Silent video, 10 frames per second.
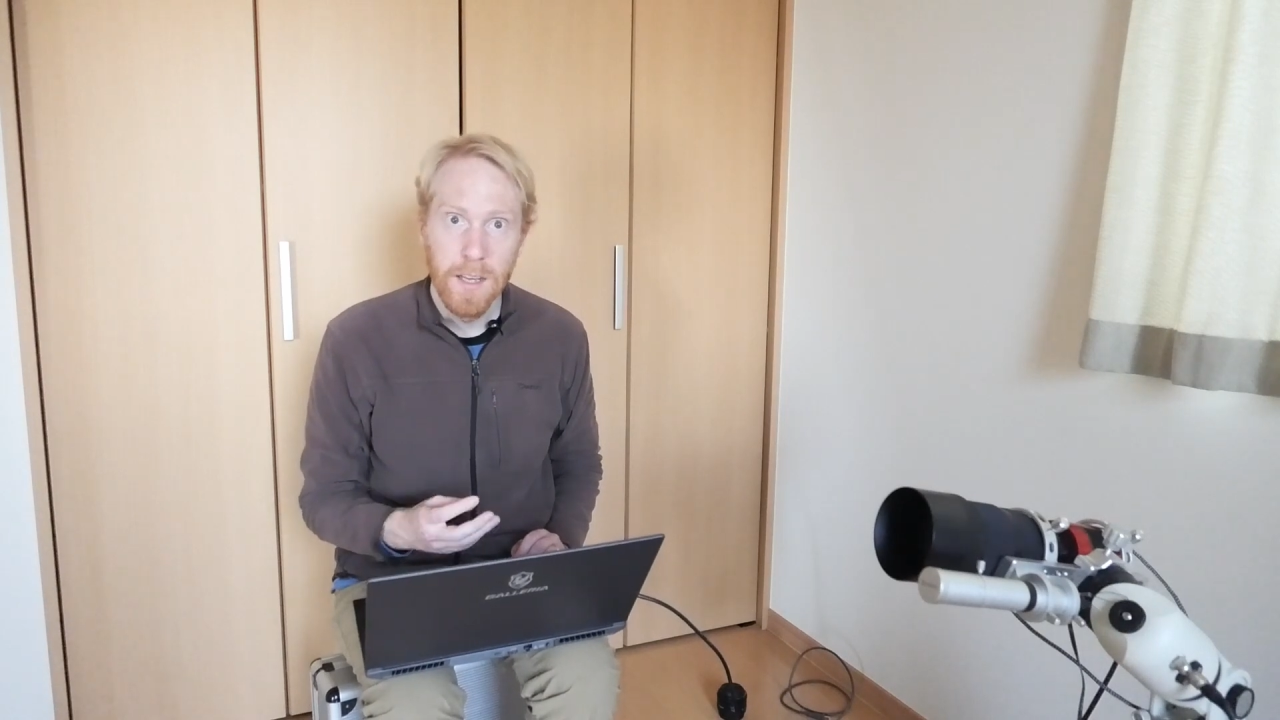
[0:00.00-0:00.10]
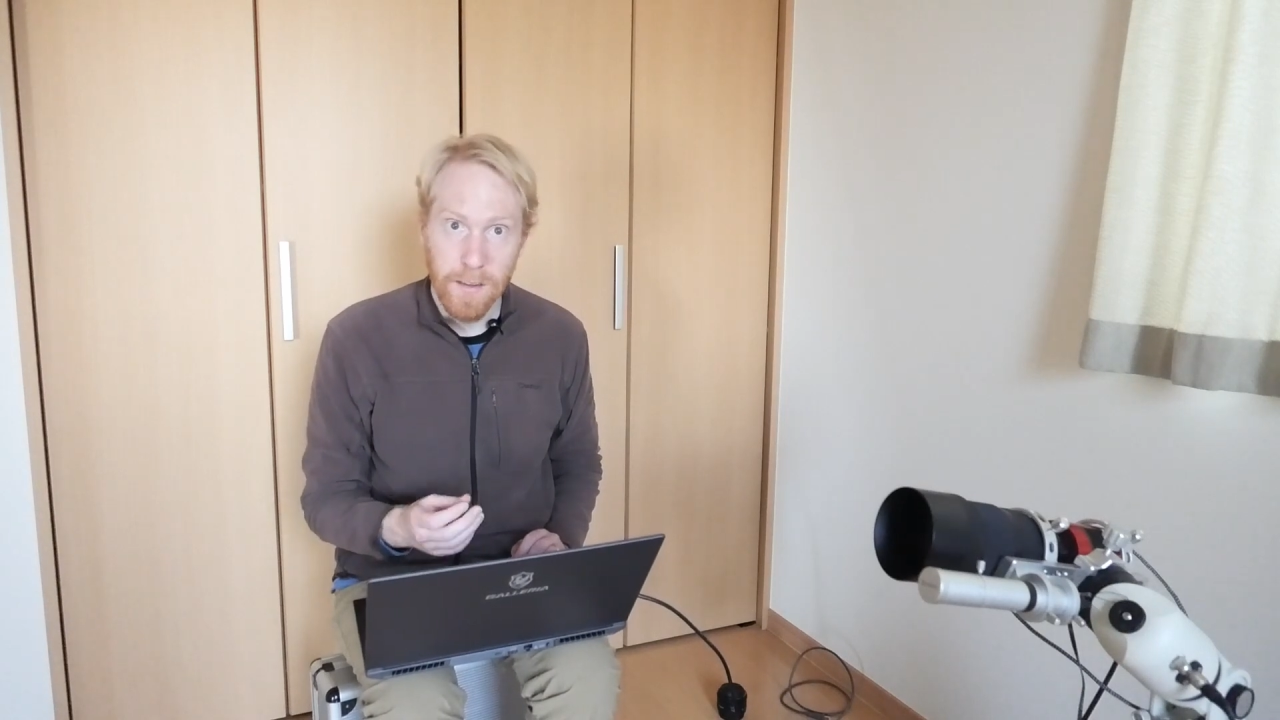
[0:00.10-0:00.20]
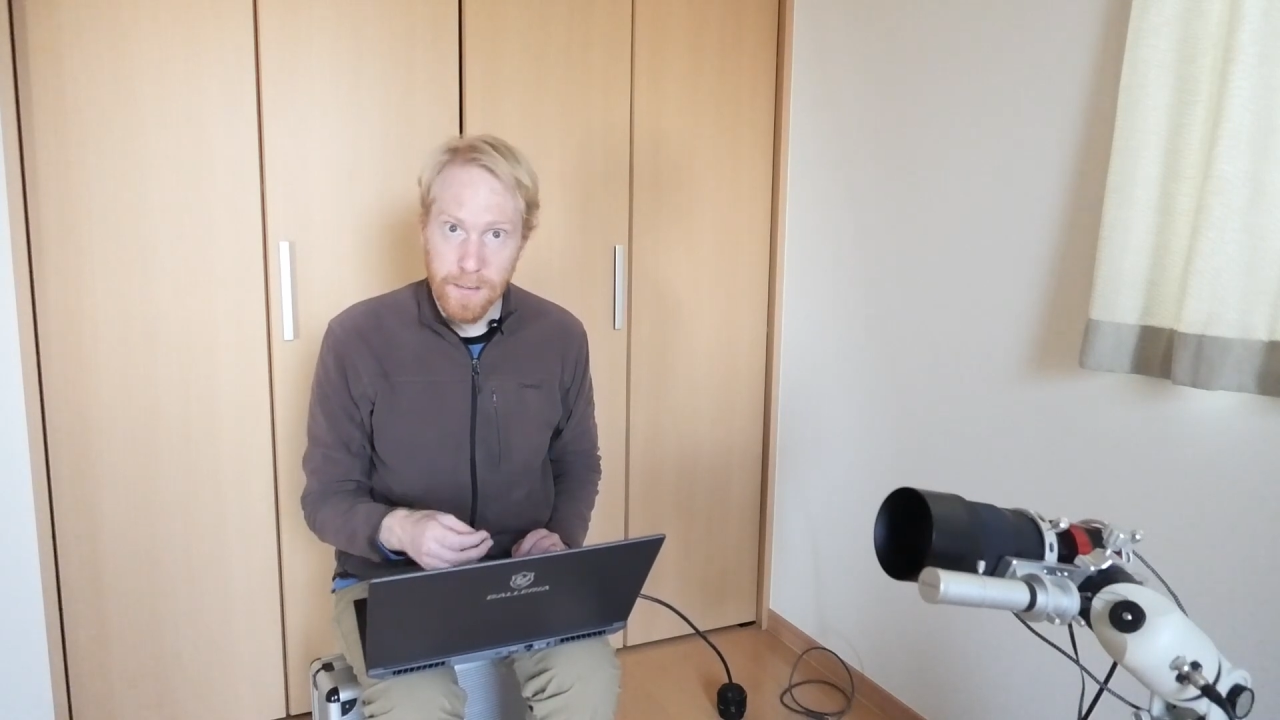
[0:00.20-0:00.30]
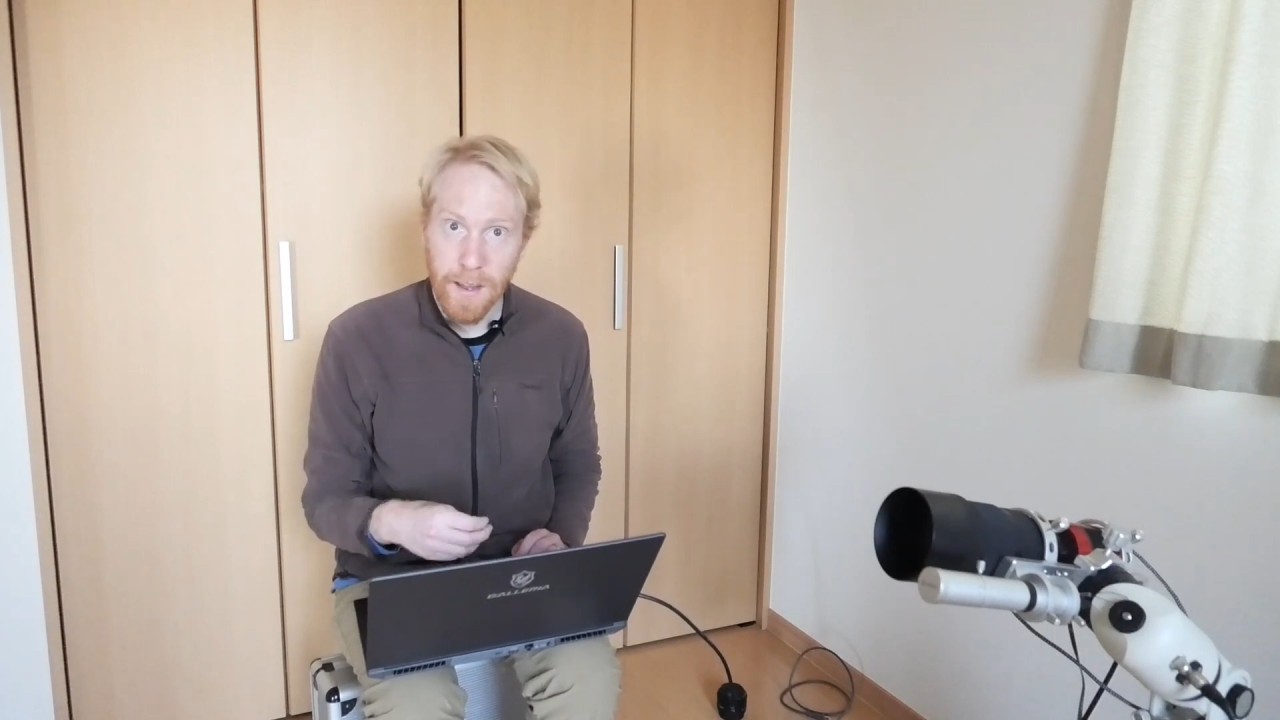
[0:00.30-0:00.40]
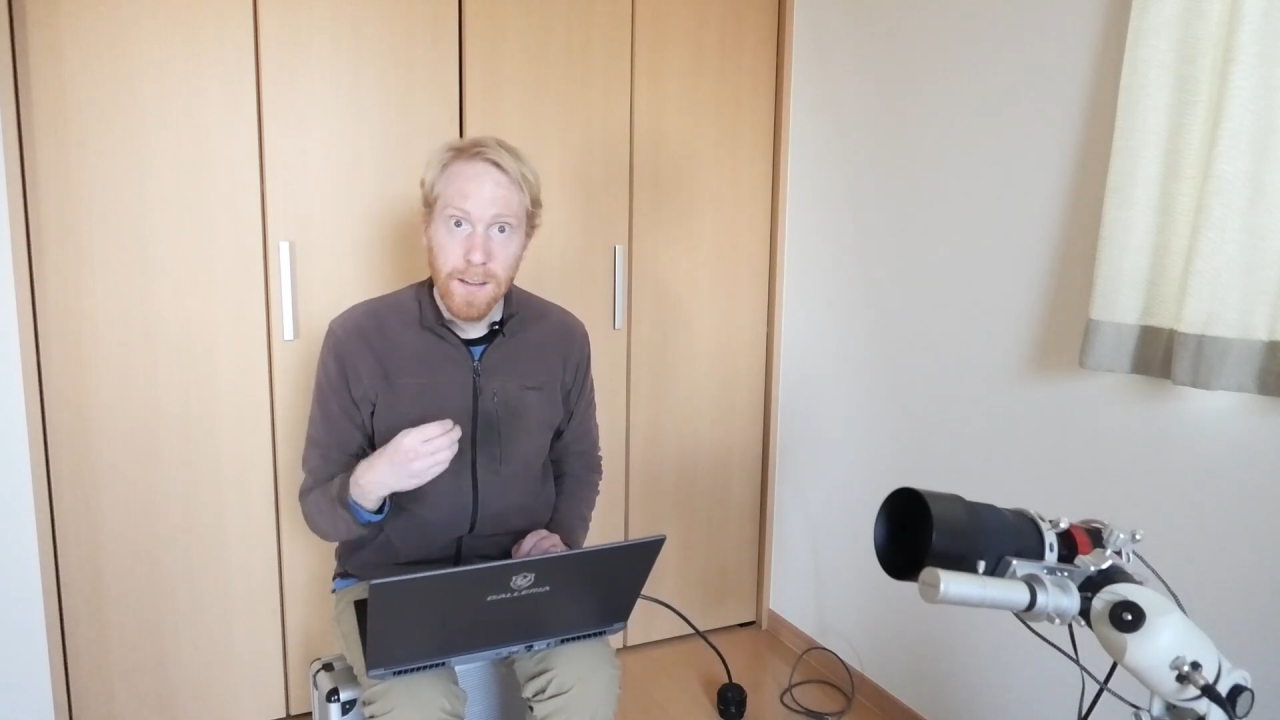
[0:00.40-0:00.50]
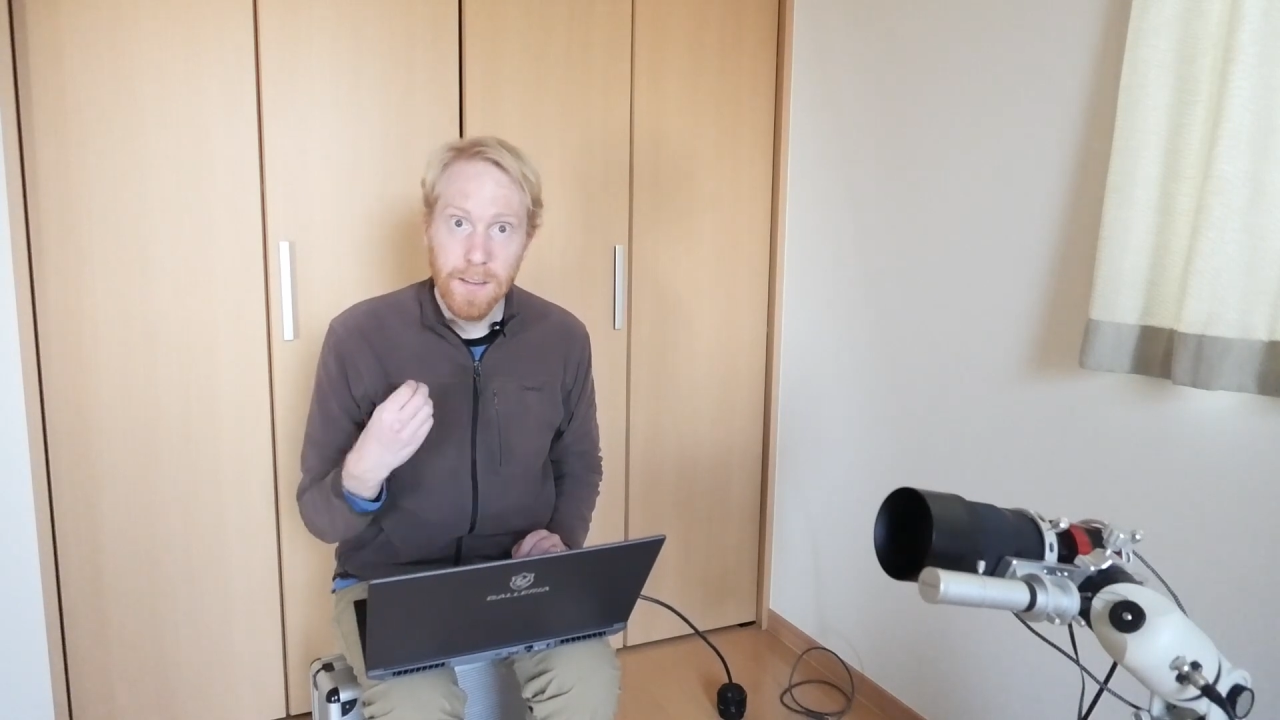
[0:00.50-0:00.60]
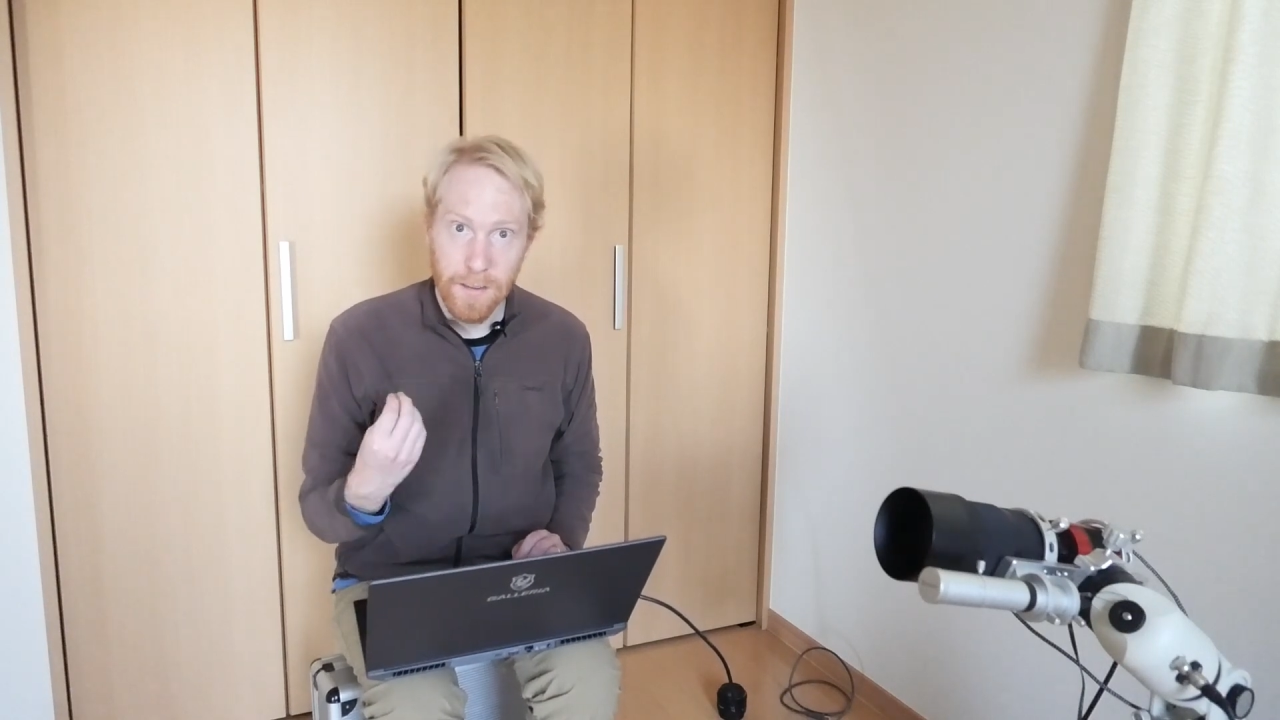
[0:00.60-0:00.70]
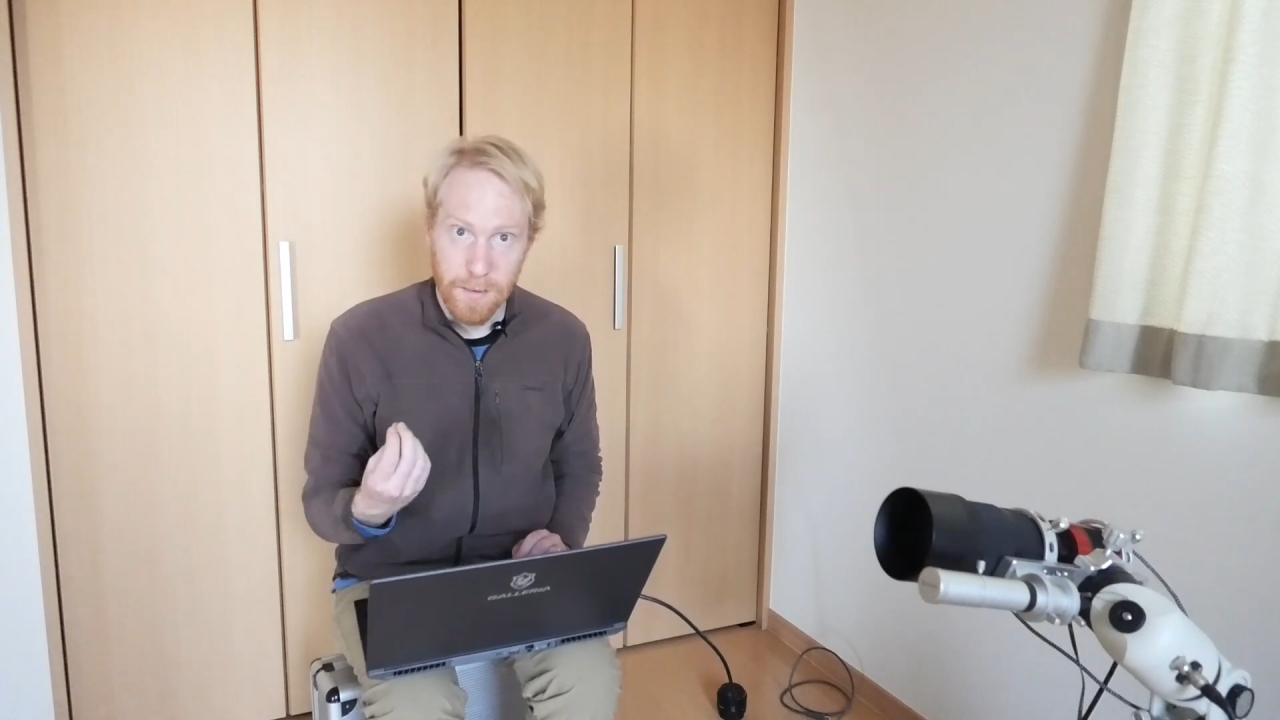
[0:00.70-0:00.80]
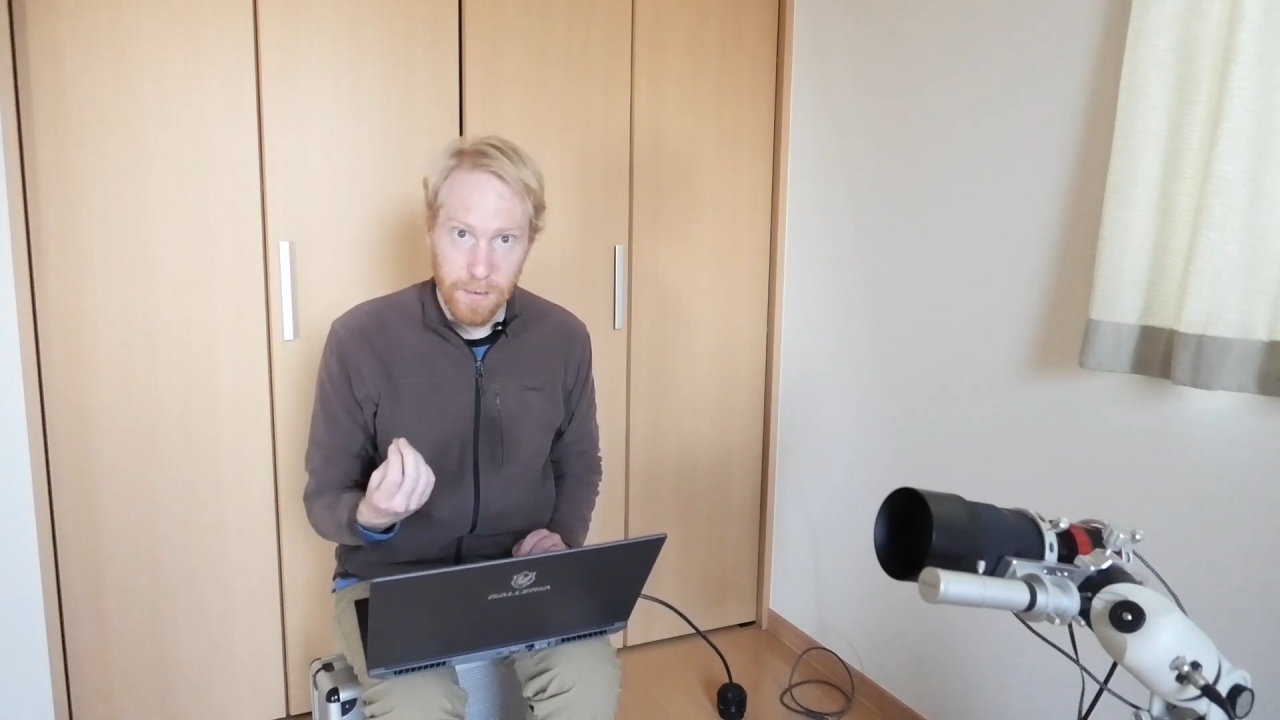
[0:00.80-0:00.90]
detecting